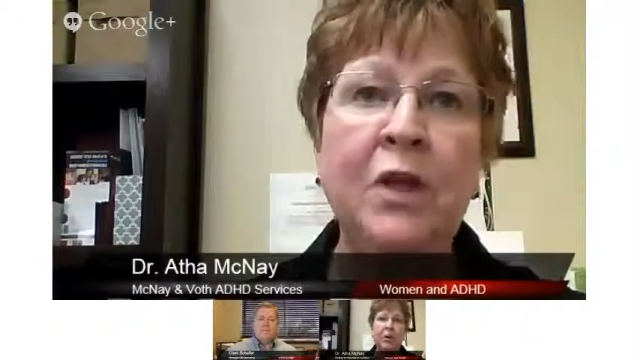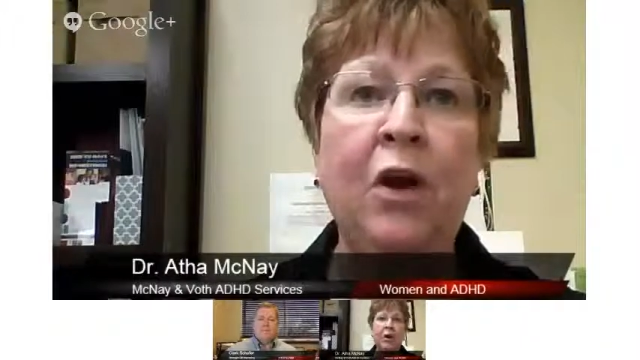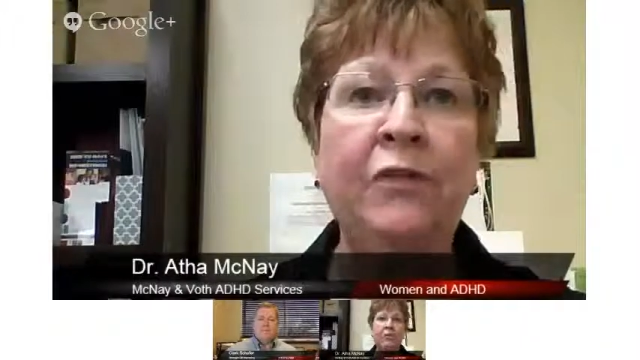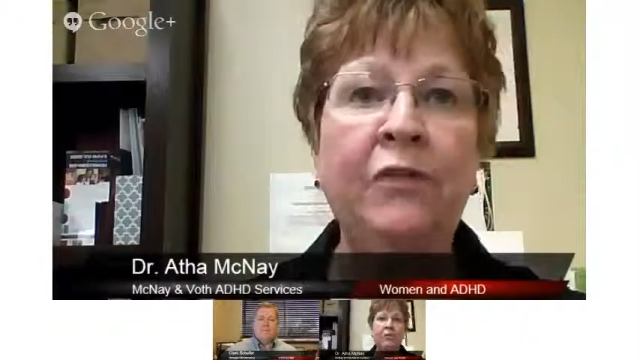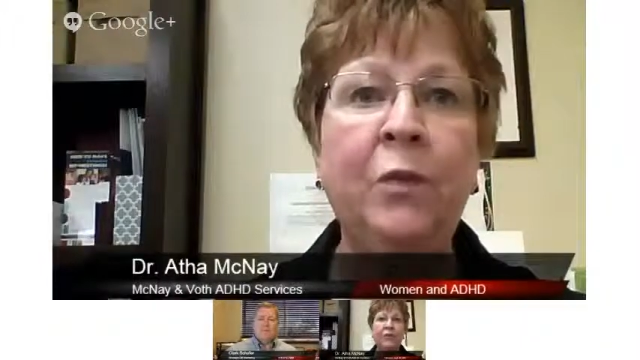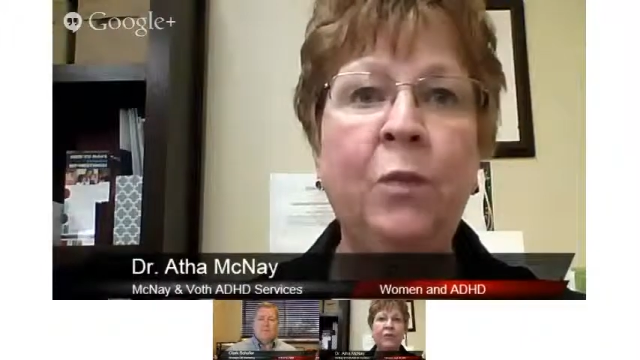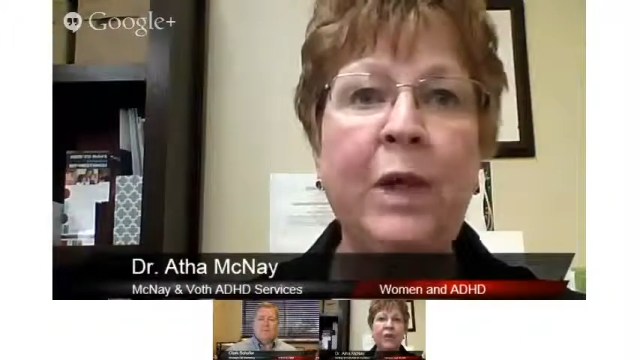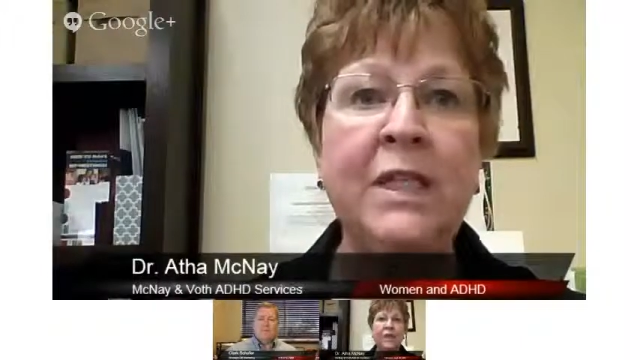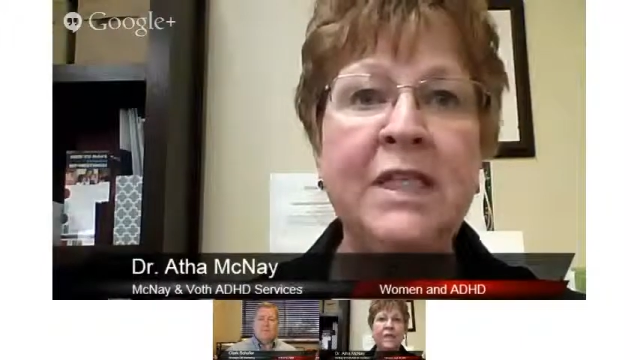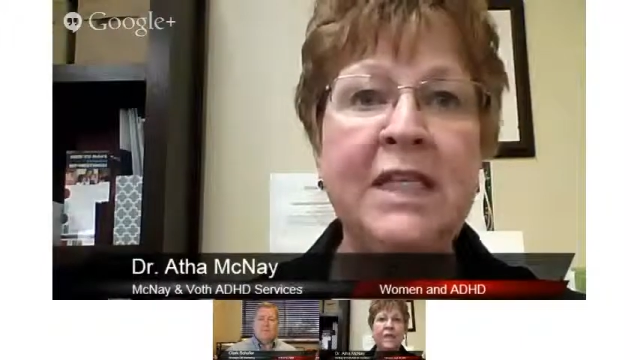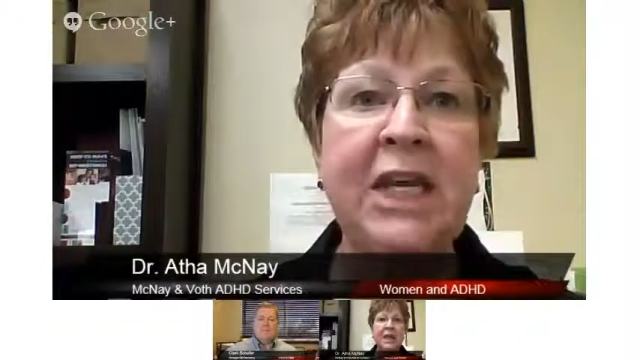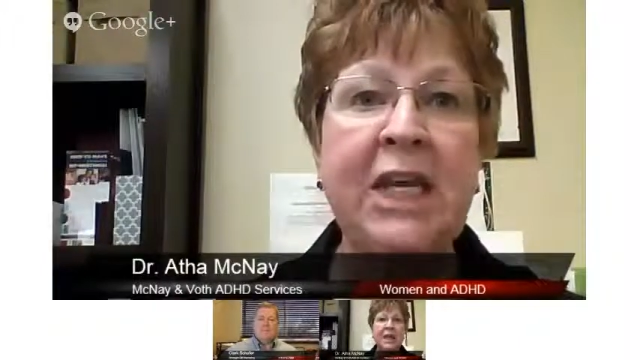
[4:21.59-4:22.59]
Often we
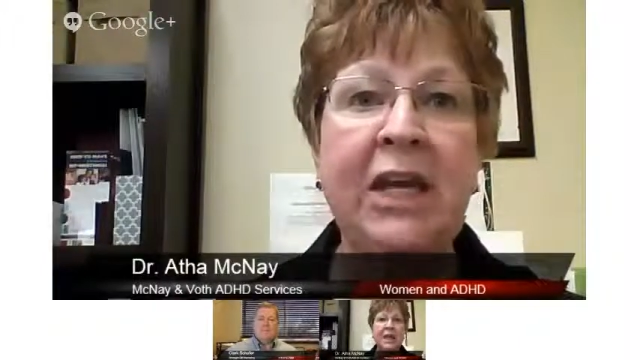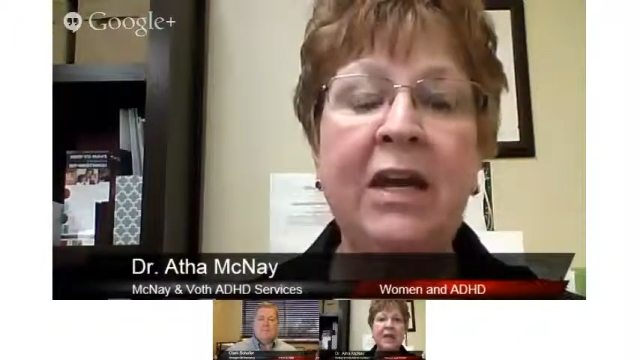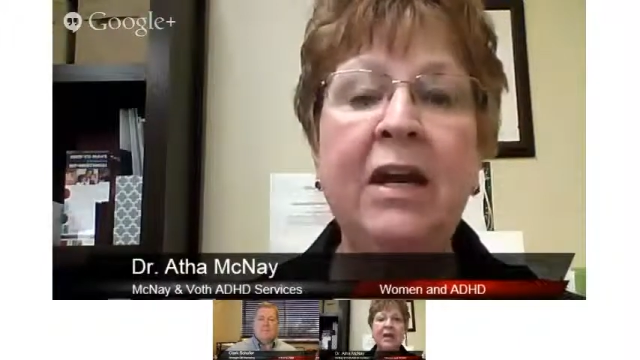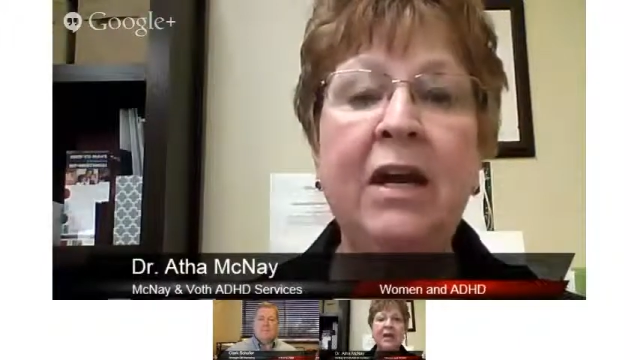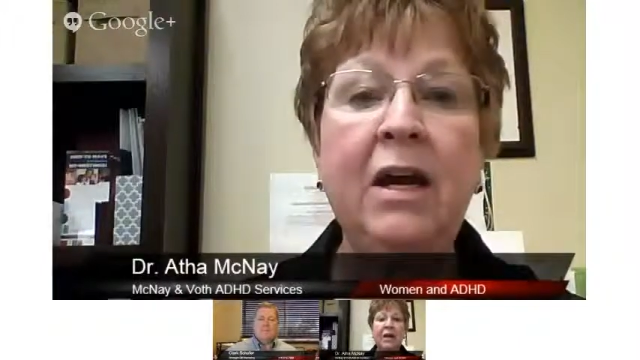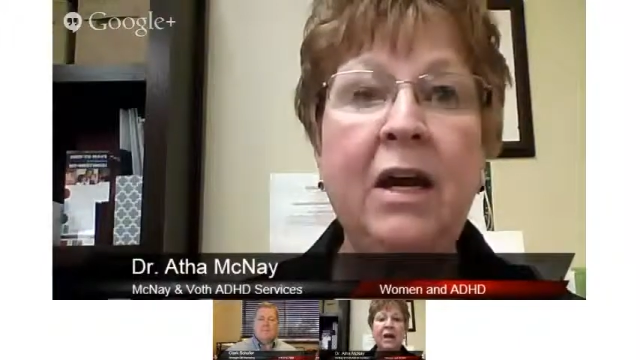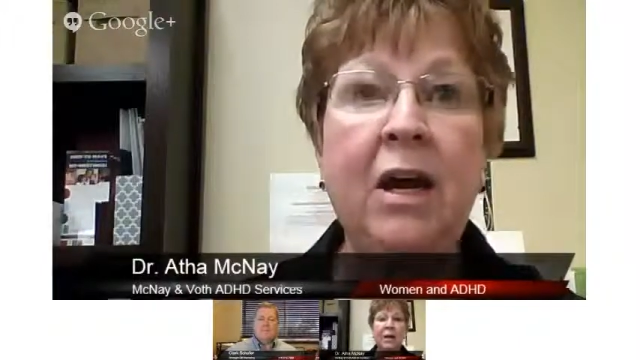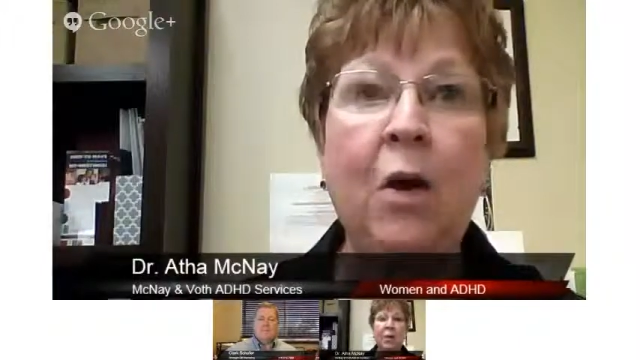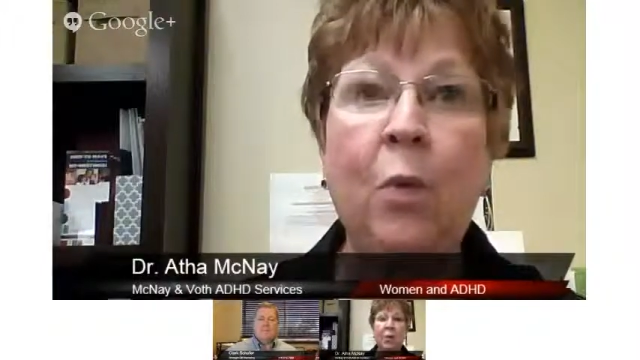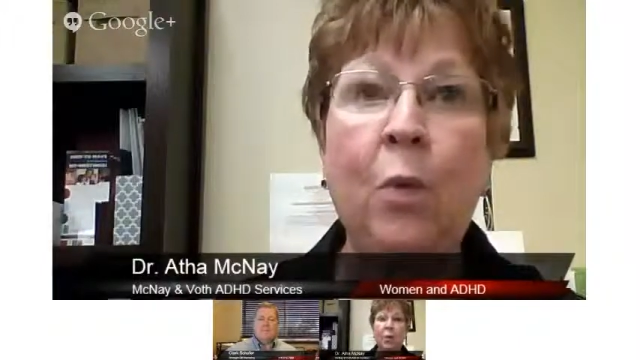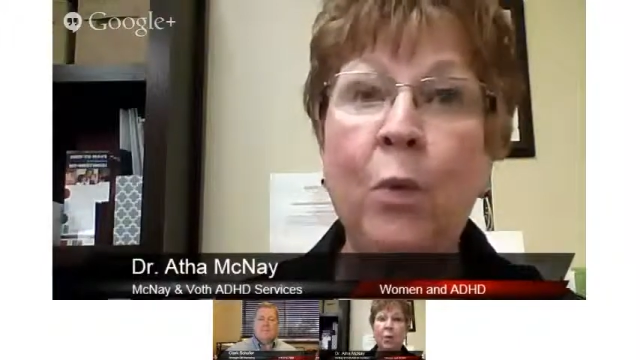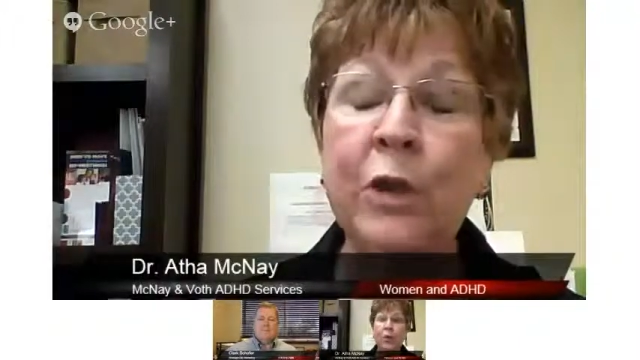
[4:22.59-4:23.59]
see
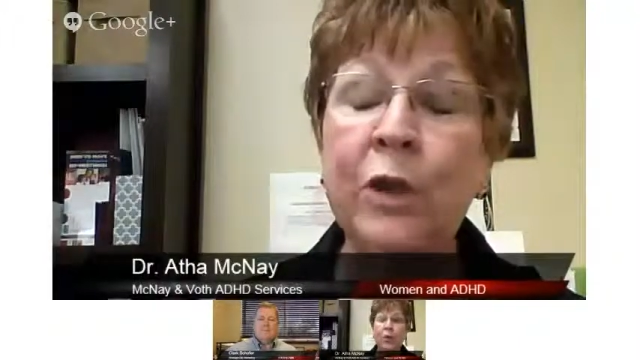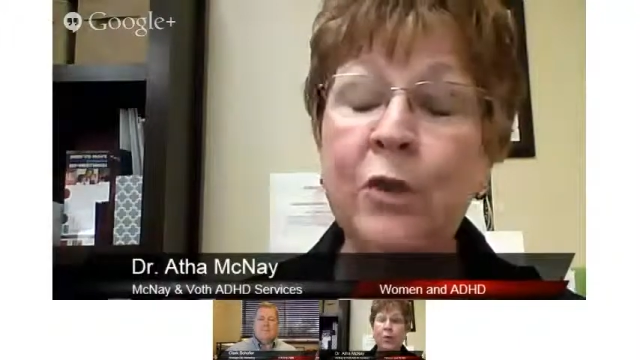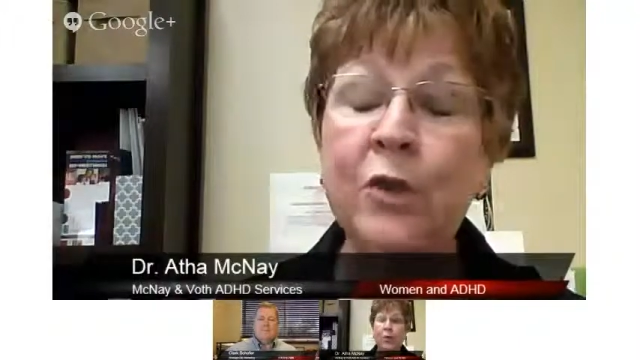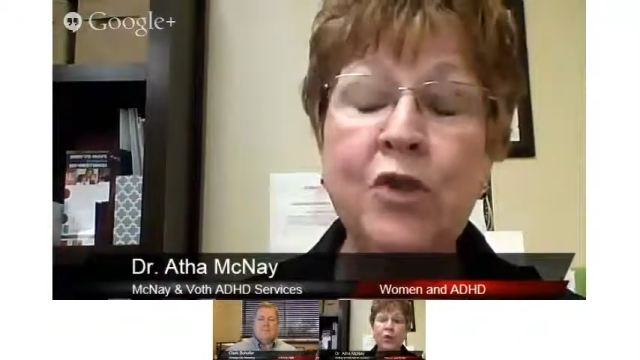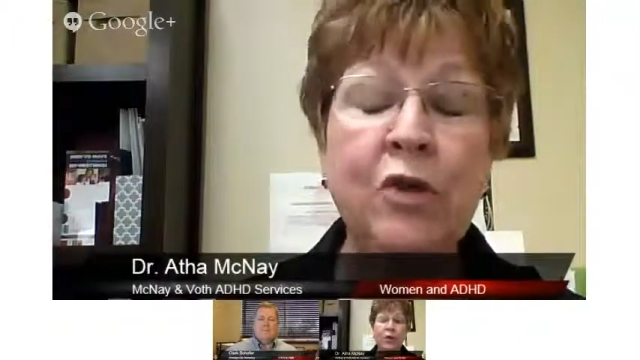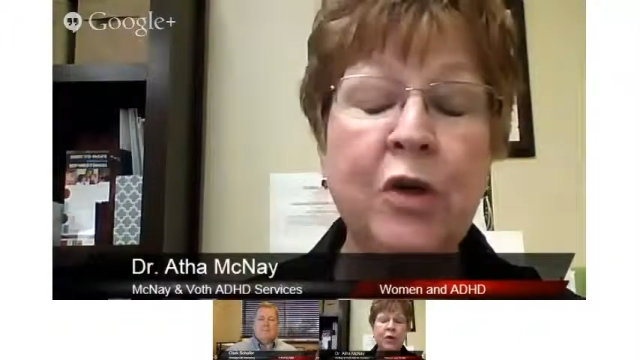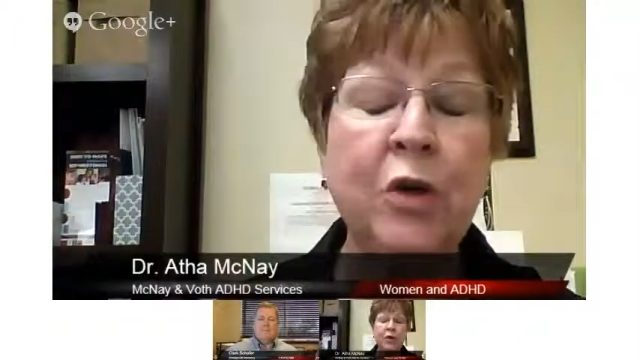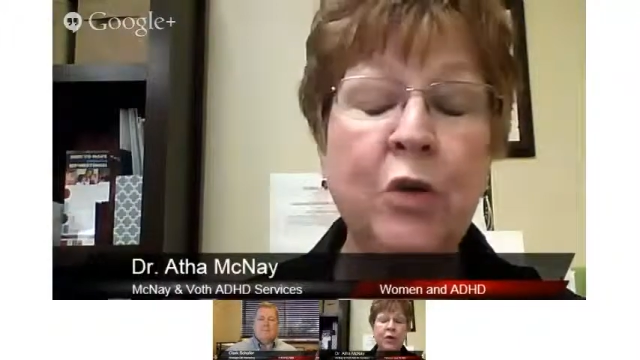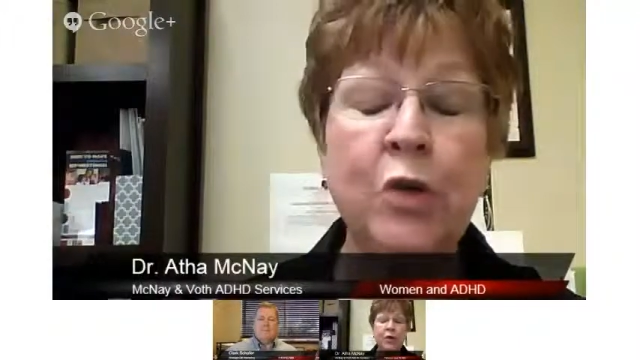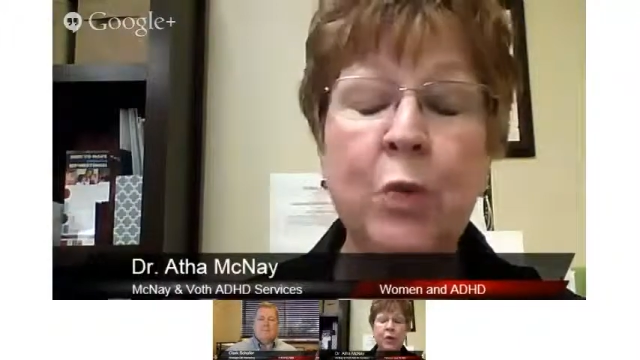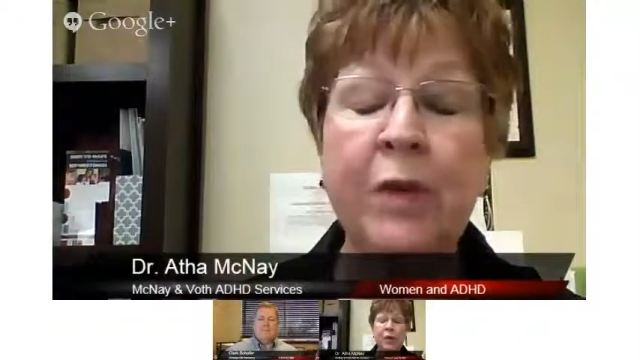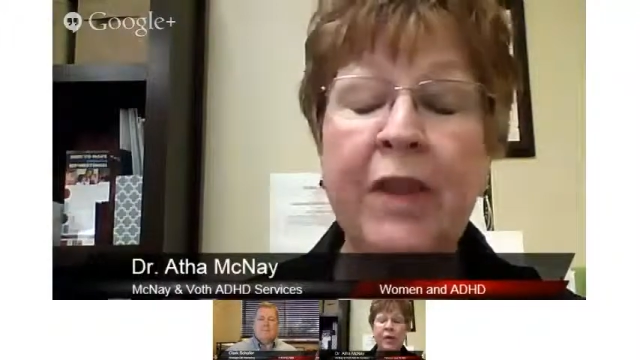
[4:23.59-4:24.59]
real
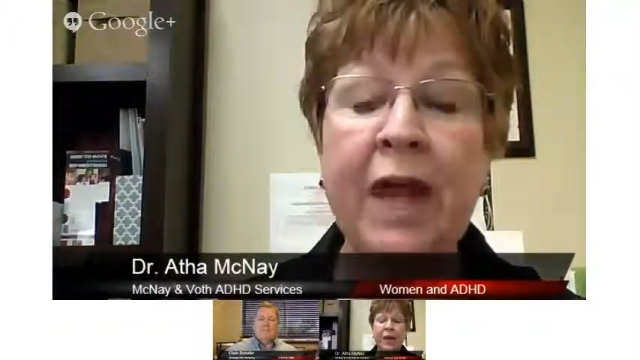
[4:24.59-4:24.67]
struggles with